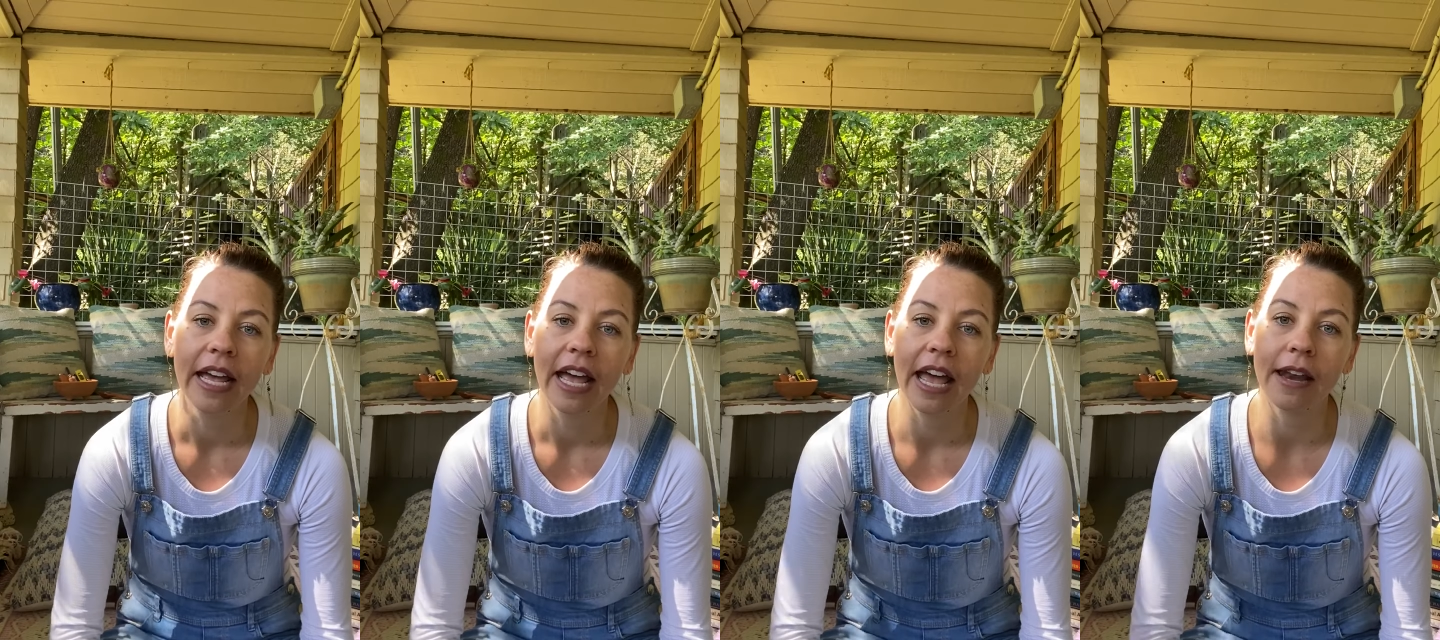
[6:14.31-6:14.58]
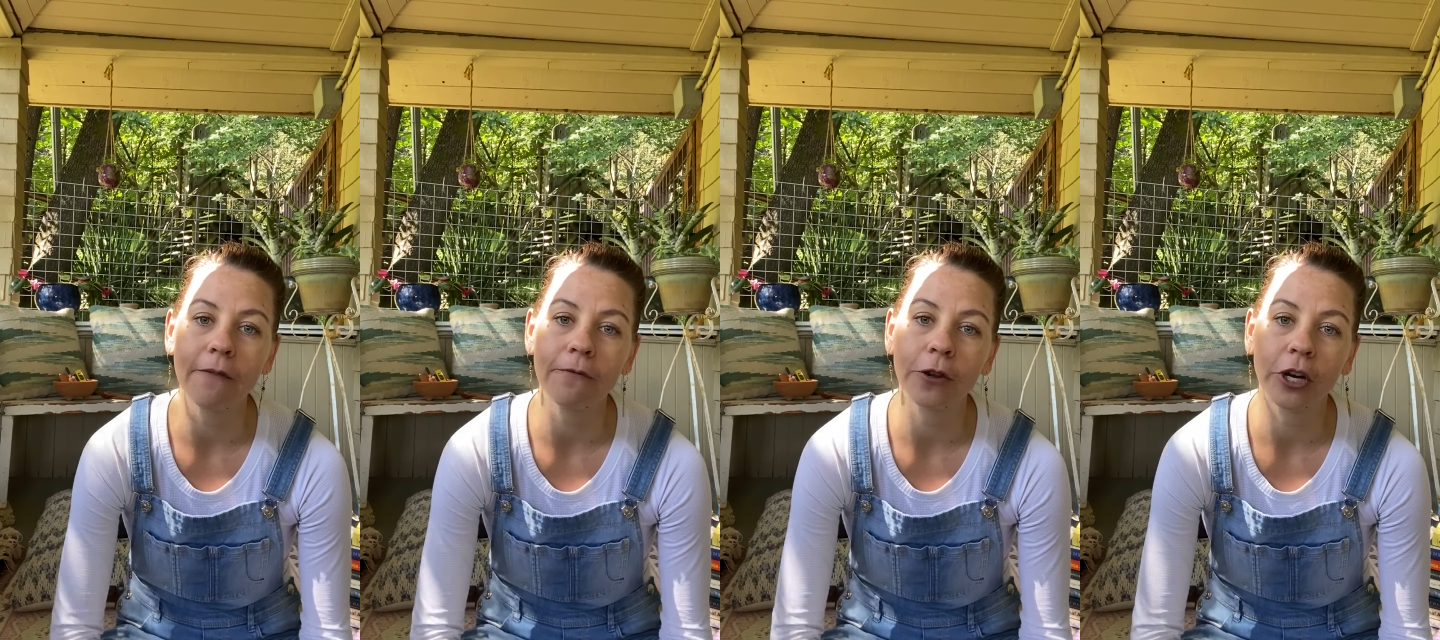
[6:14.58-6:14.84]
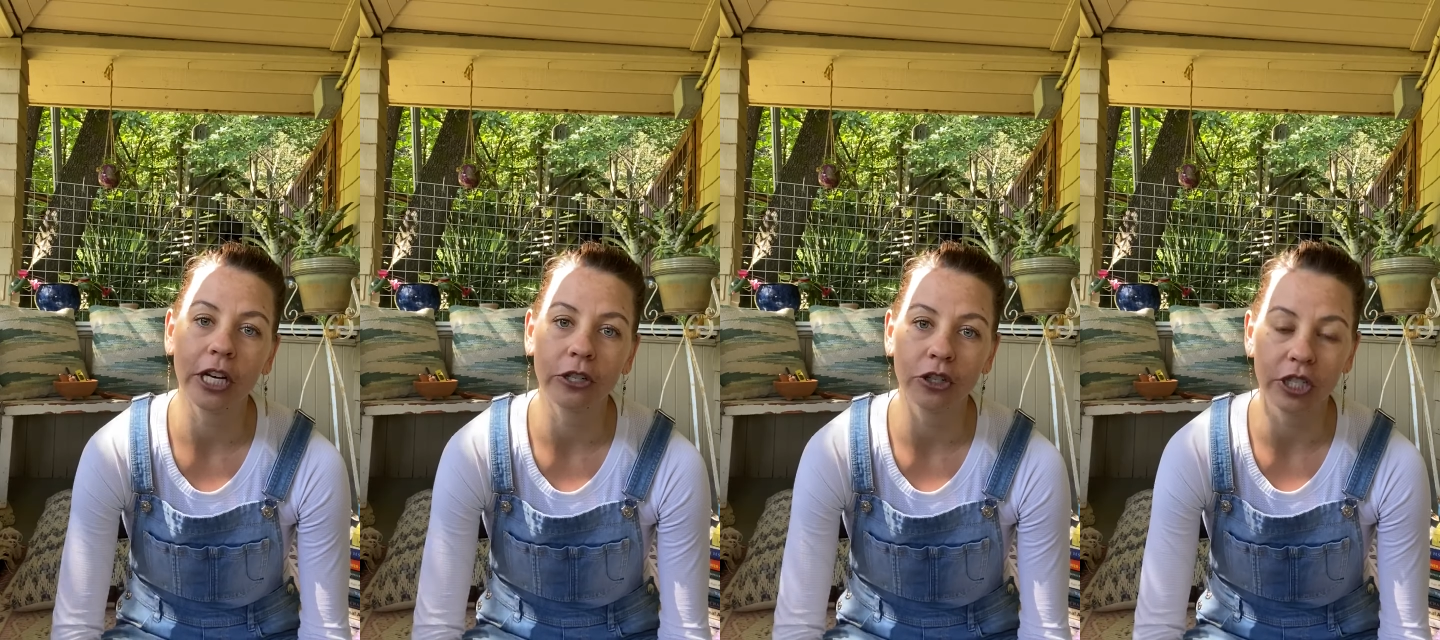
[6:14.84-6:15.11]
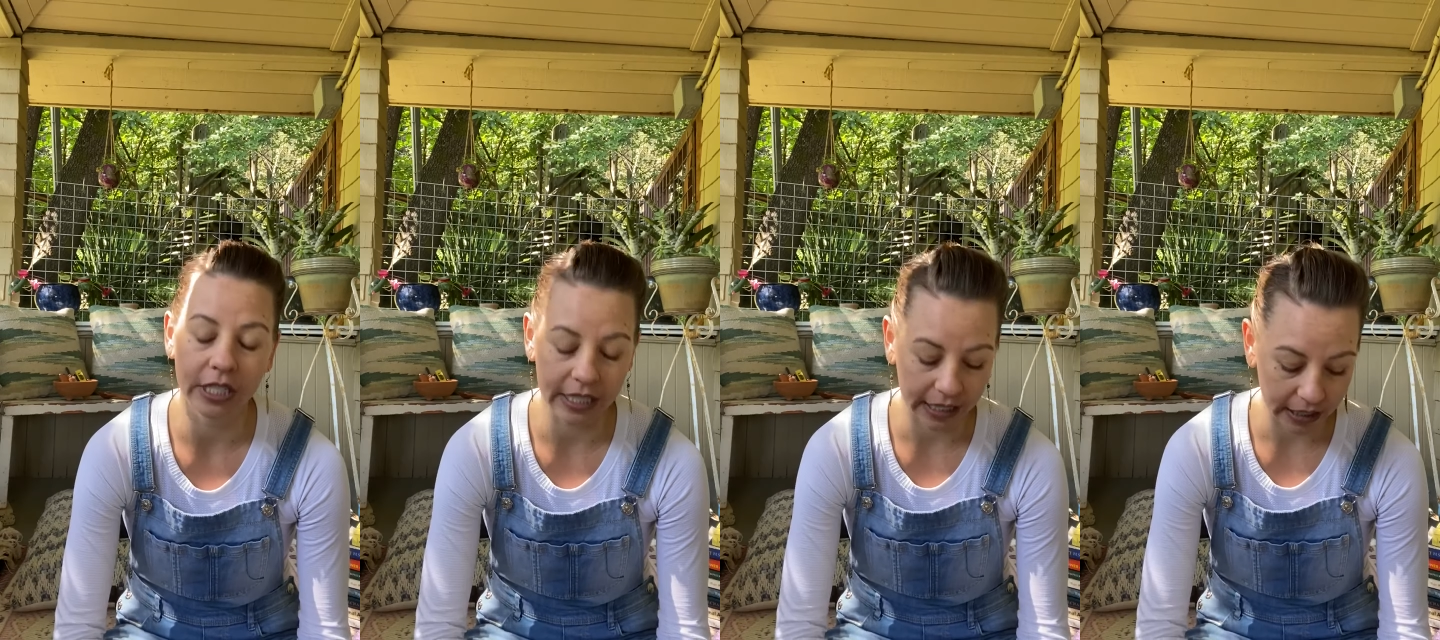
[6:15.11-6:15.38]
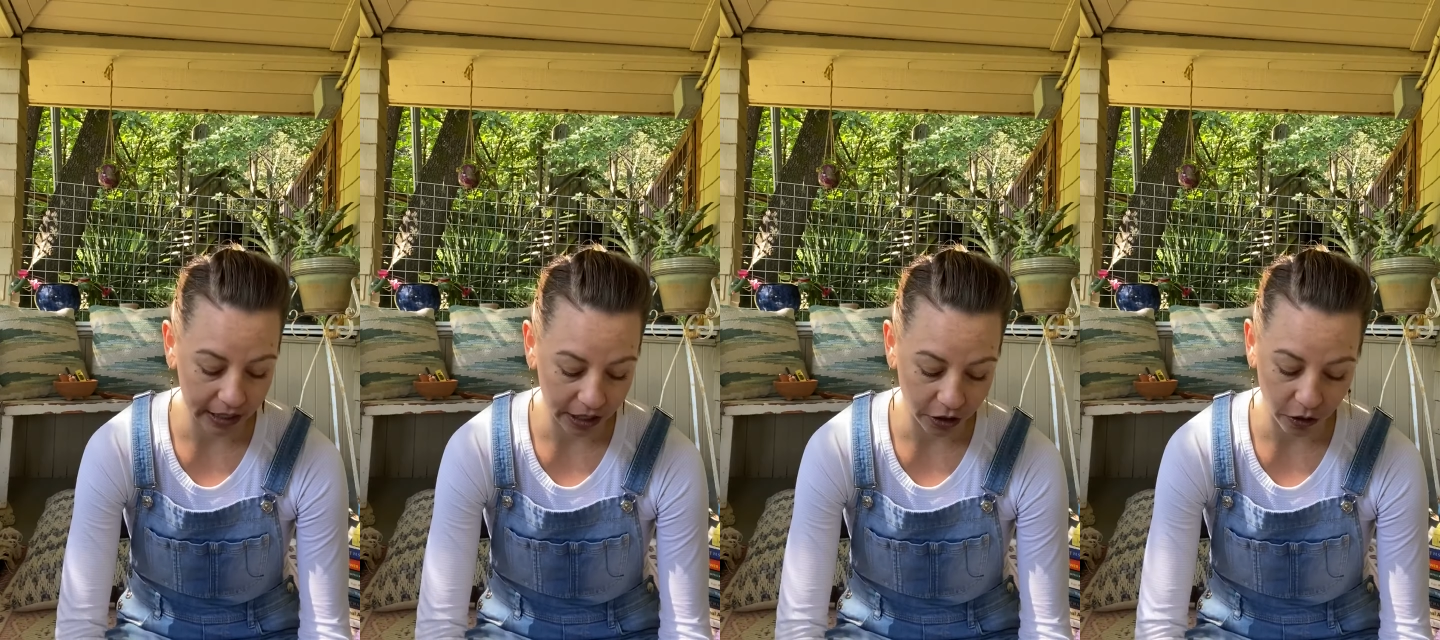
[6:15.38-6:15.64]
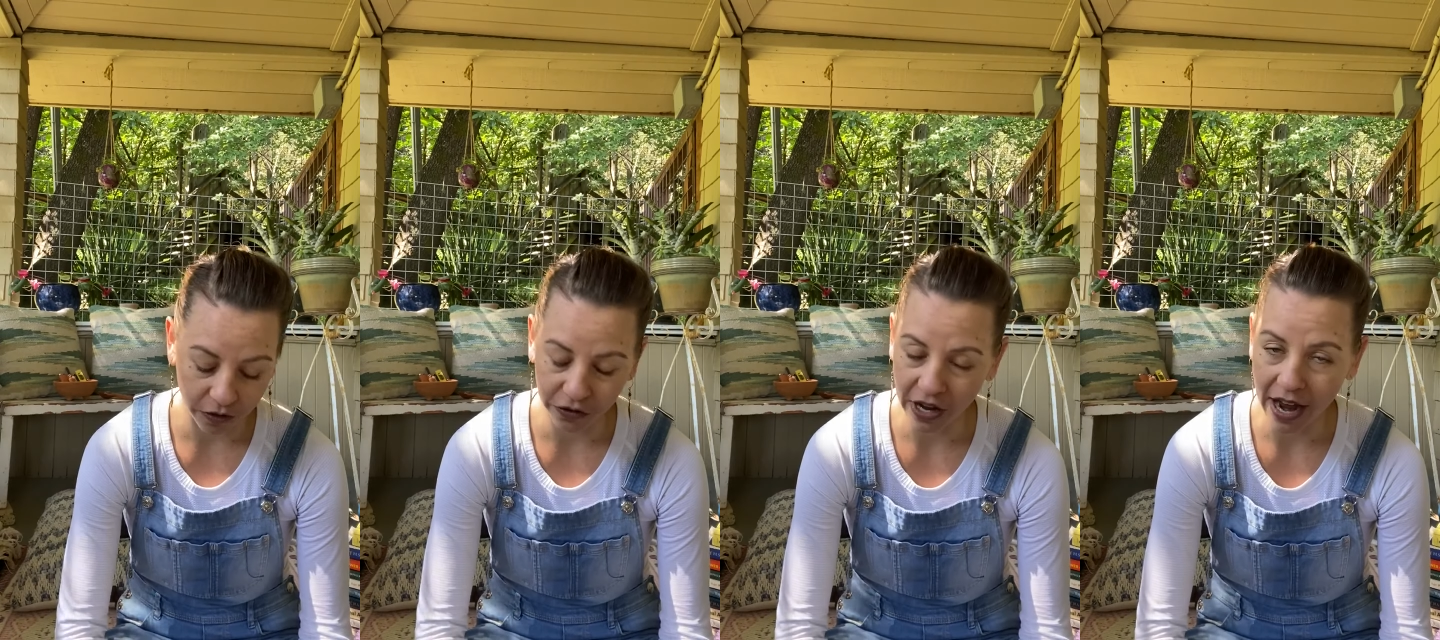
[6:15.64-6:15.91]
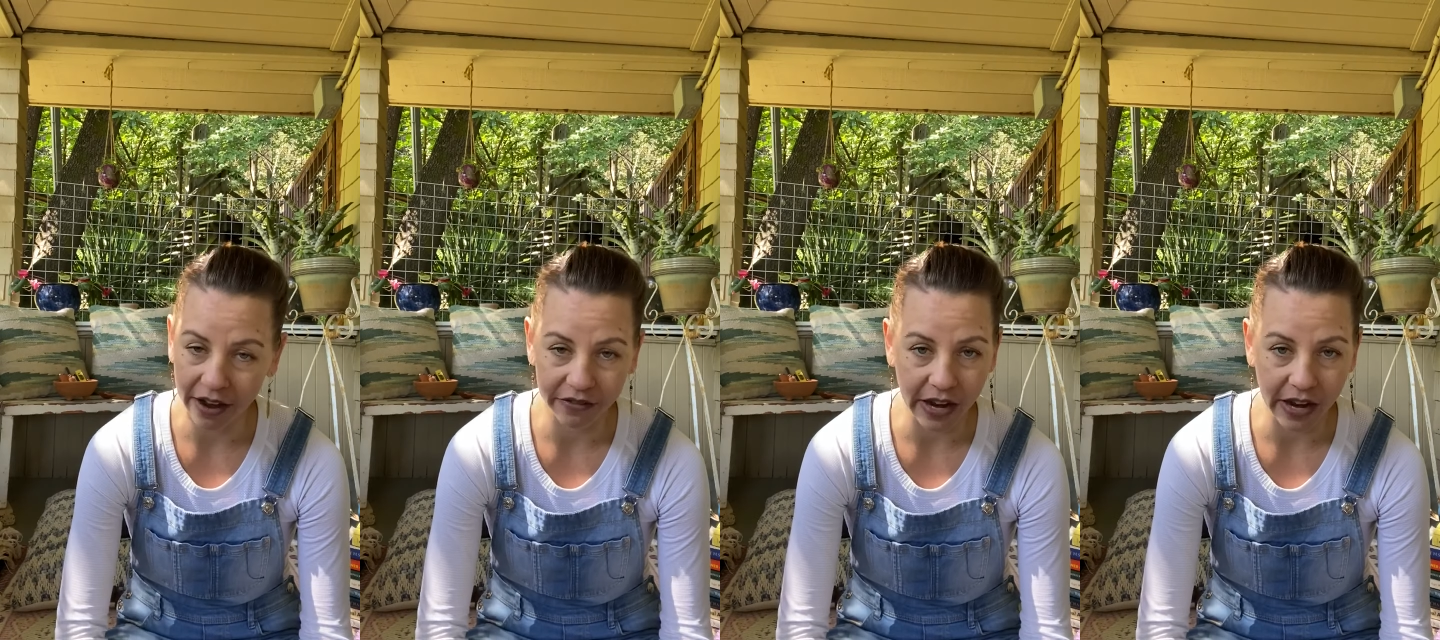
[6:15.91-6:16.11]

And if you're interested, you know, if you have